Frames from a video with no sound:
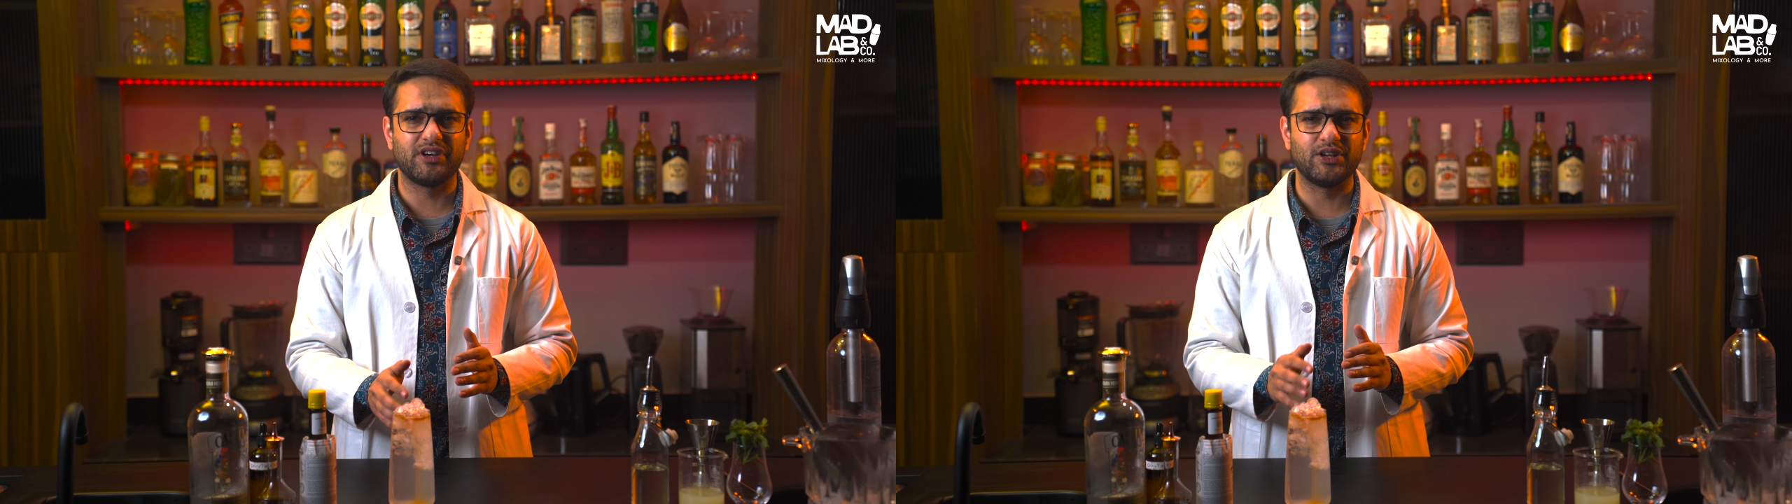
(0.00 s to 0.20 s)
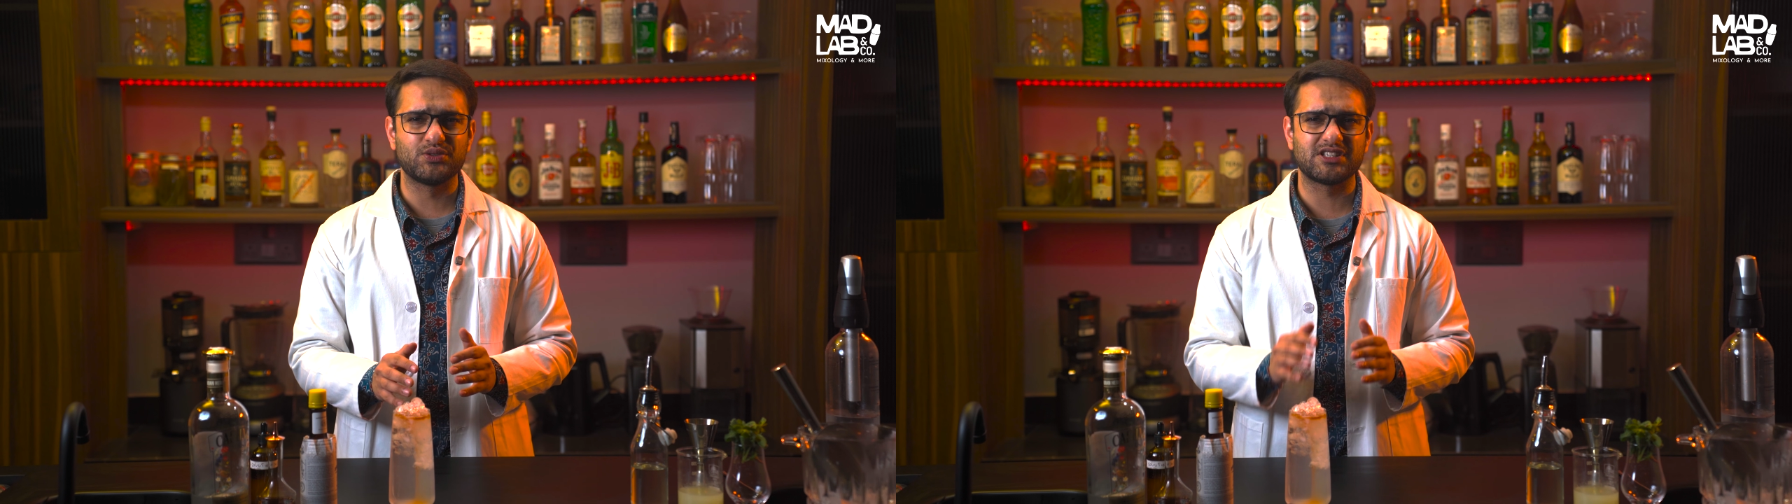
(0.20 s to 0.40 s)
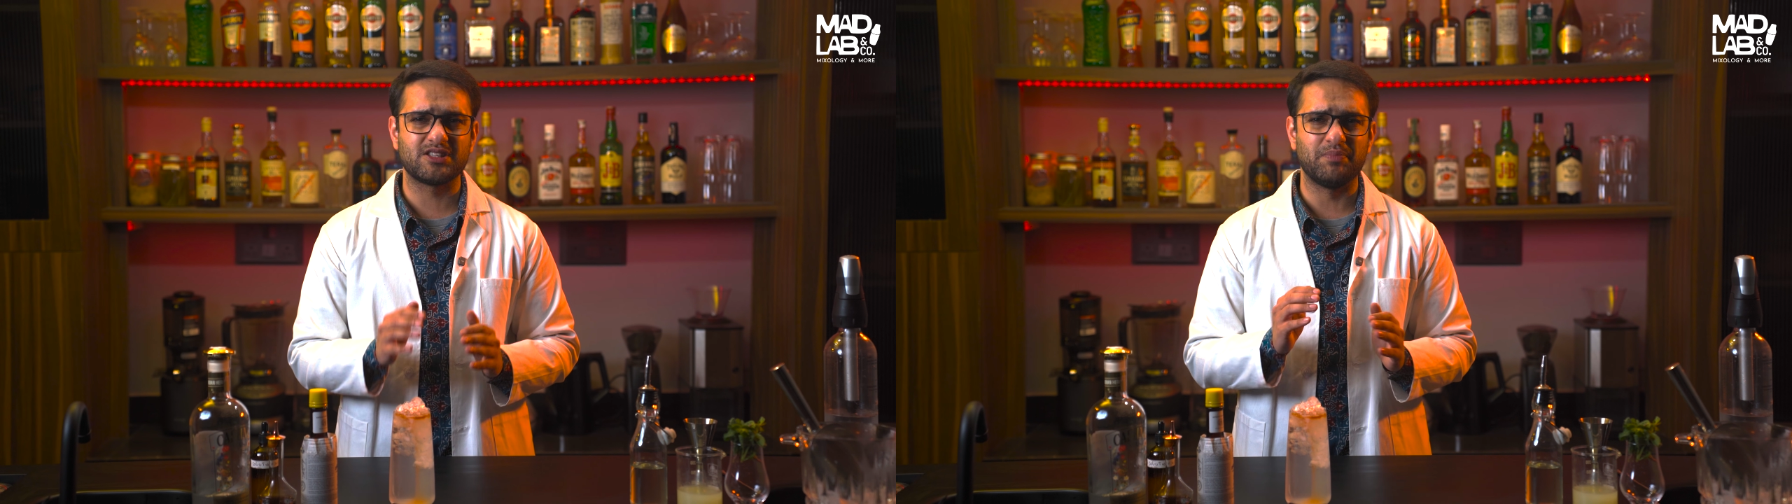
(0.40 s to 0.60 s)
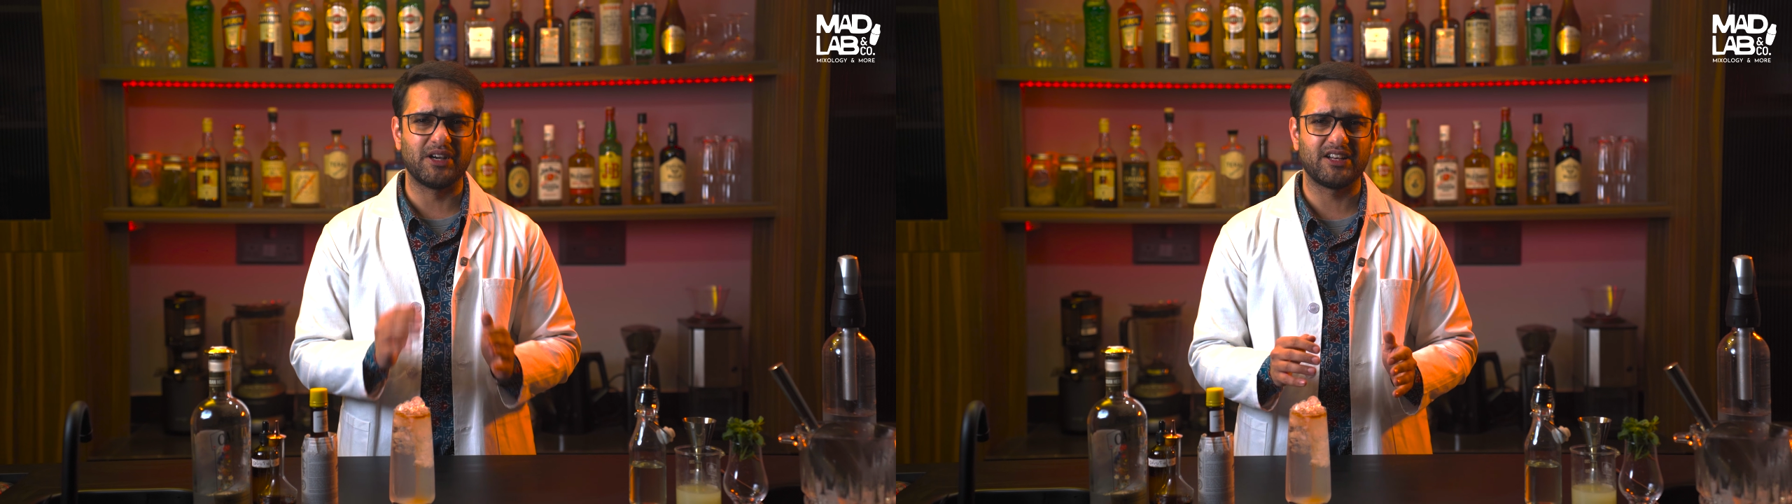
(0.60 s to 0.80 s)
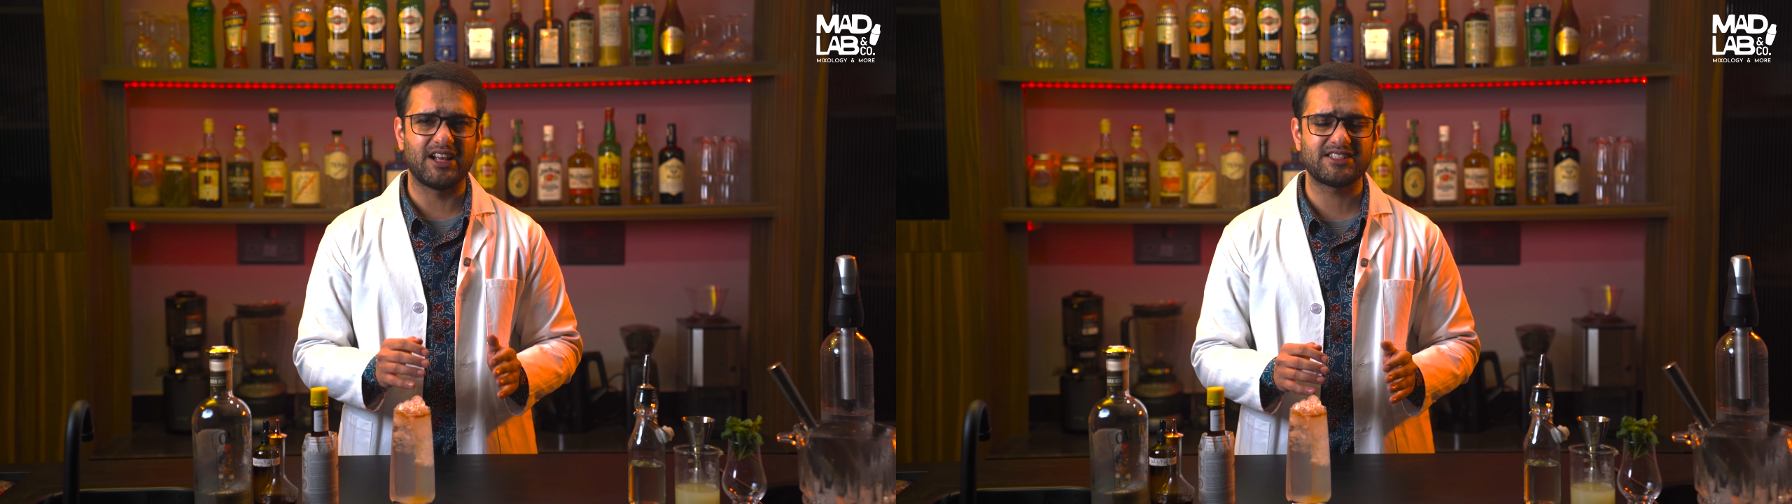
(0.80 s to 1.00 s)
reduces the
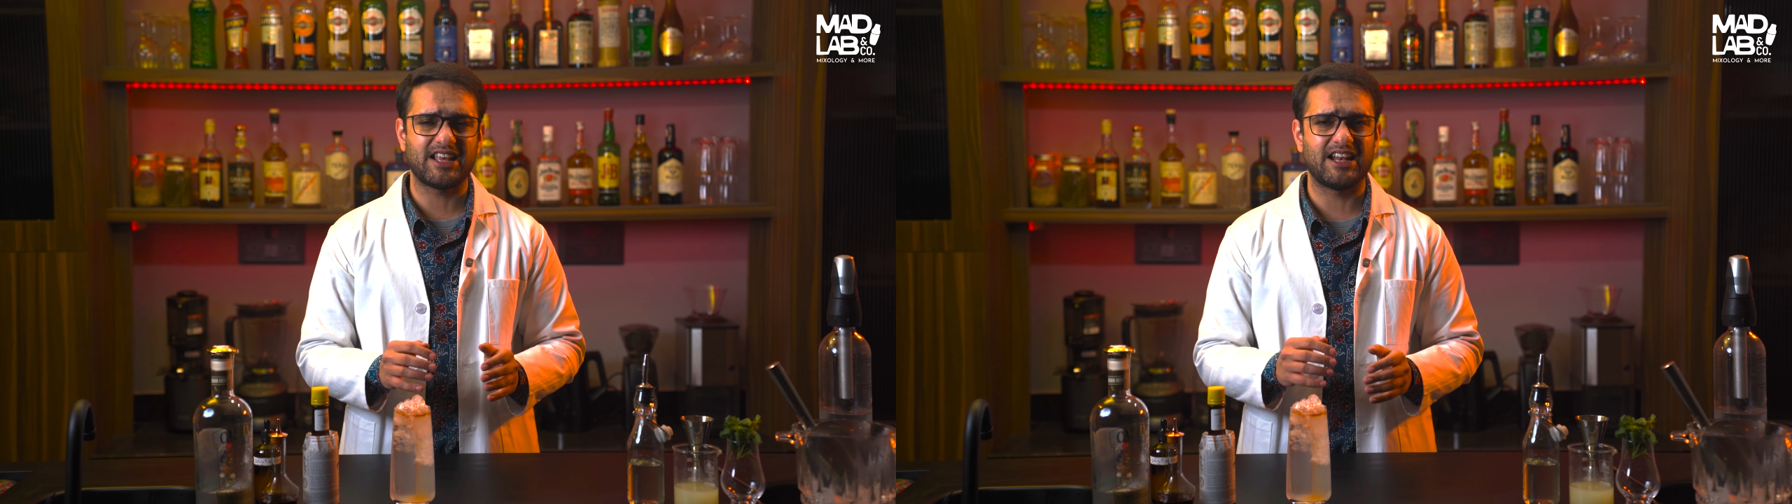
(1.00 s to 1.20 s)
bitterness